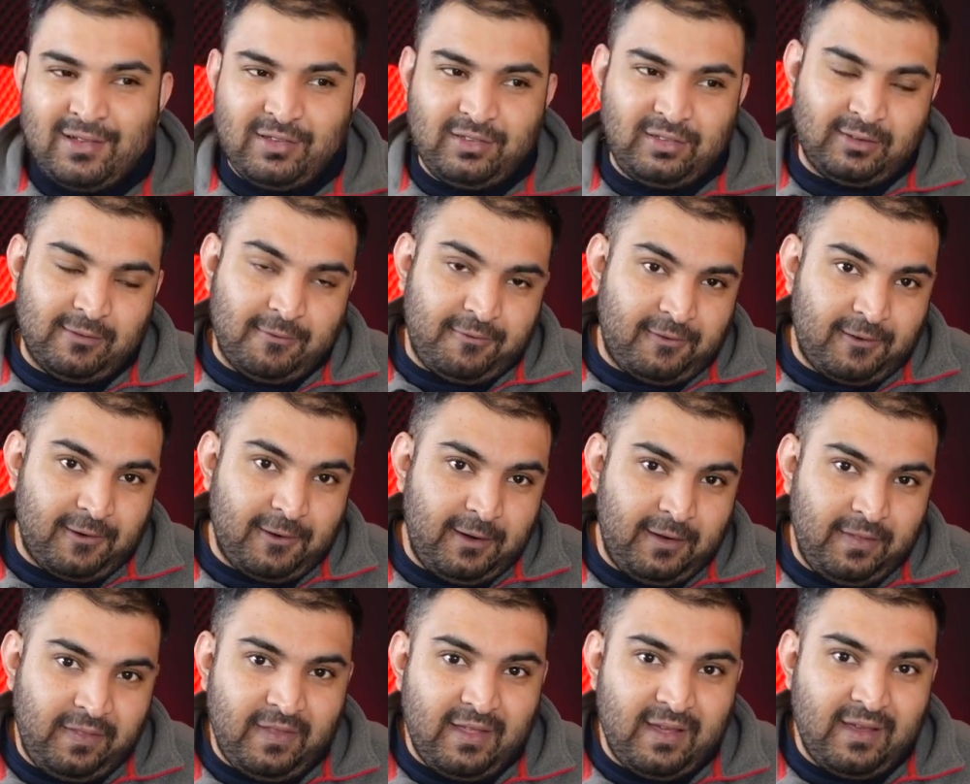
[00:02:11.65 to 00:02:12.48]
So
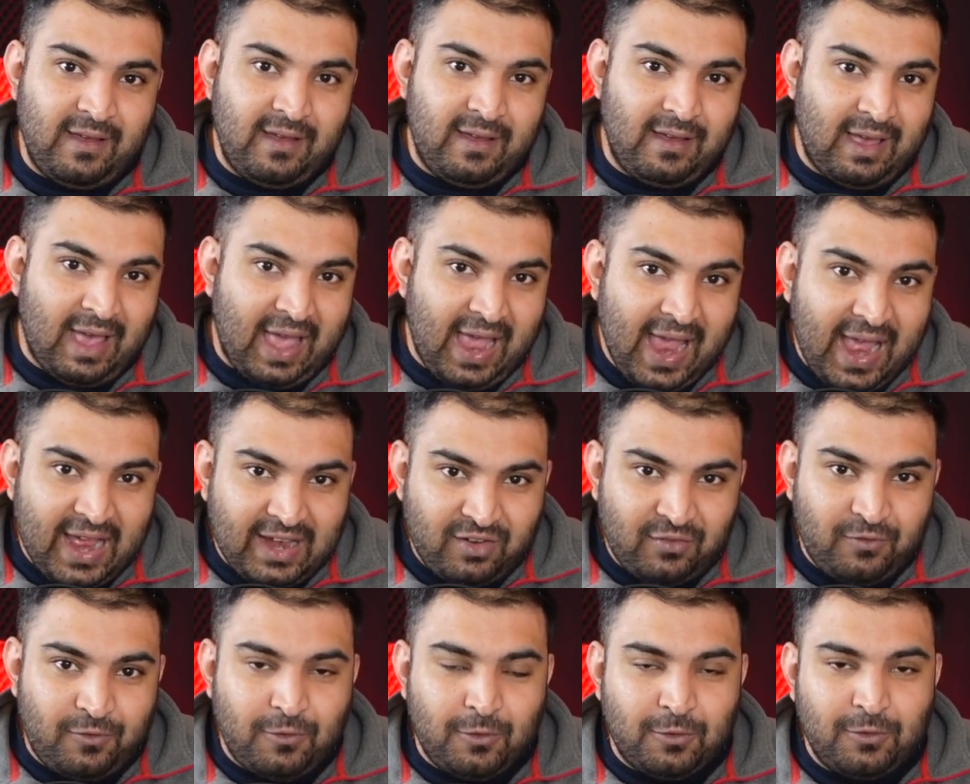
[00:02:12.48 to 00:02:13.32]
for the
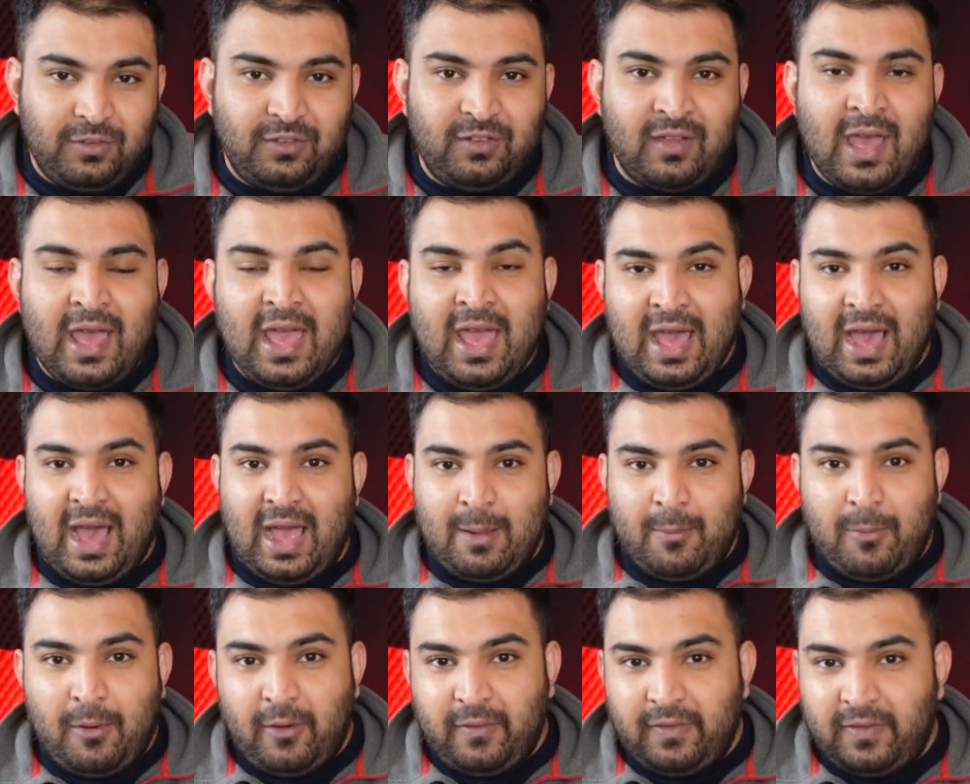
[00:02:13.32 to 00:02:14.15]
headphones,
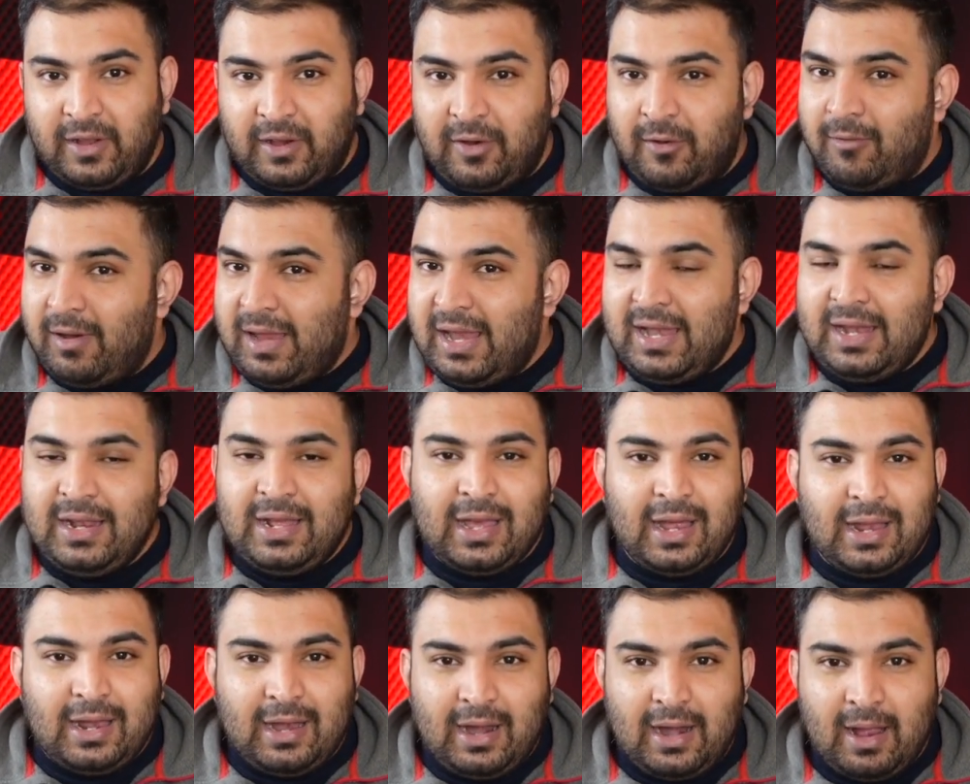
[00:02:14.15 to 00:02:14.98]
I bought the green
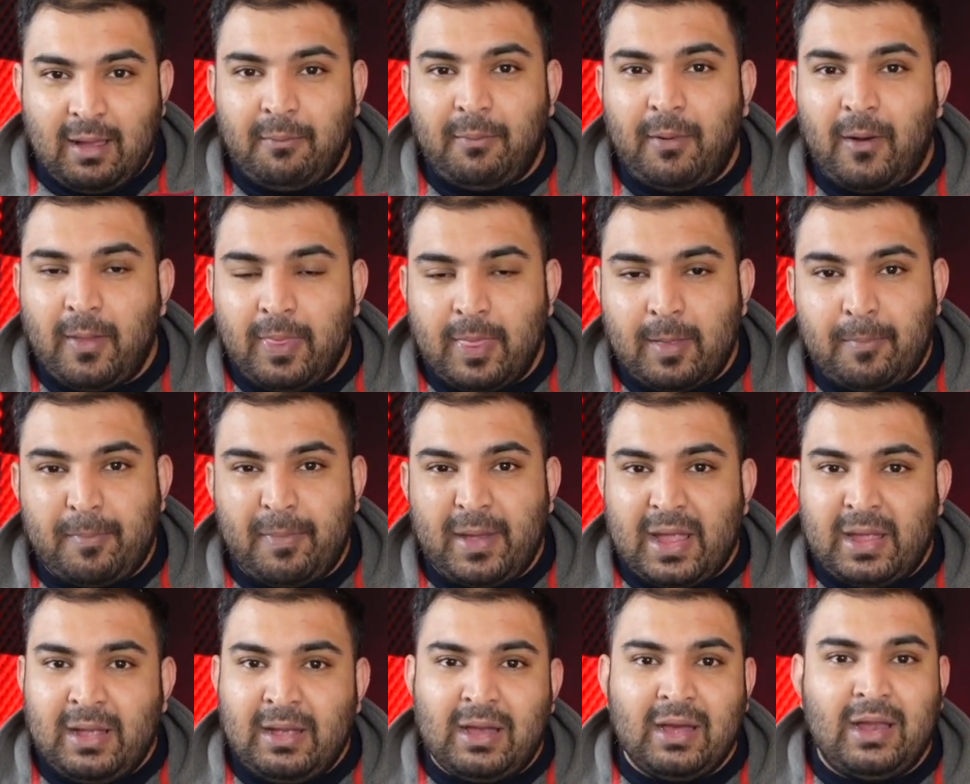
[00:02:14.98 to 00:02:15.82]
color, I bought the
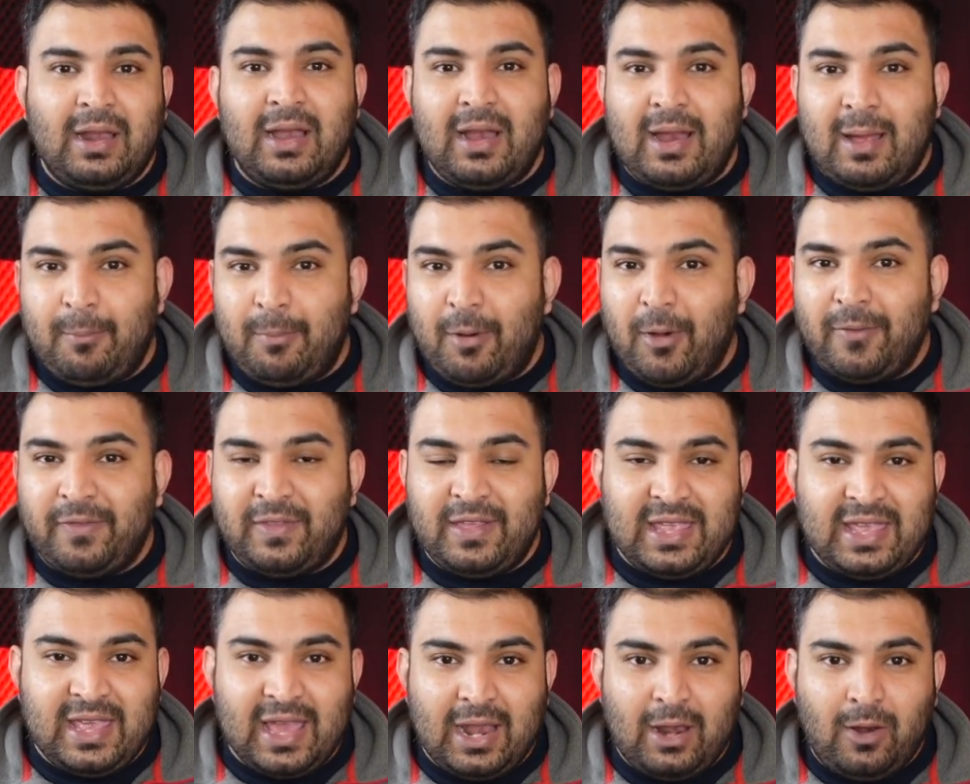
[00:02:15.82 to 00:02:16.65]
pink color, I bought
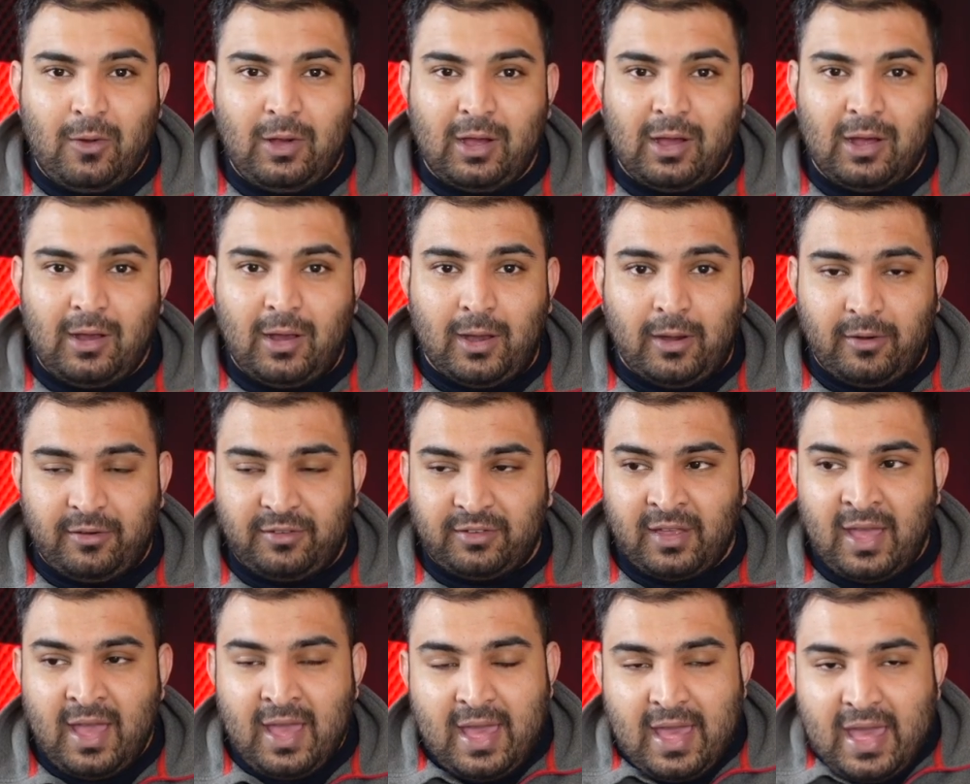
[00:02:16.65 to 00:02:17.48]
the yellow
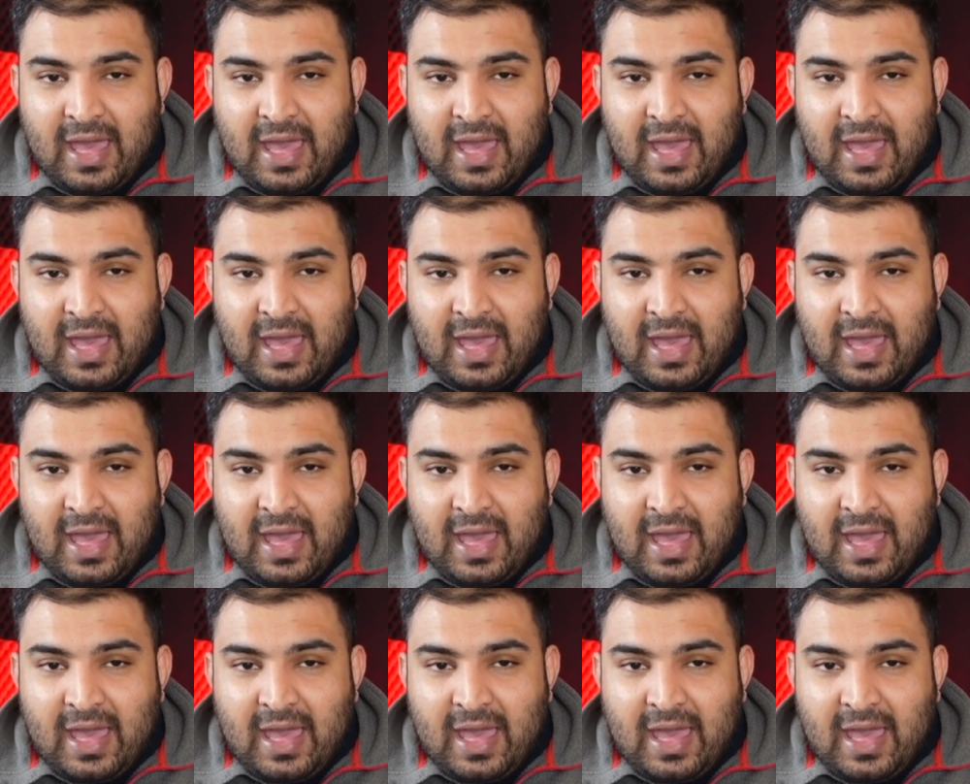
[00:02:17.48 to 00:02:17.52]
colors,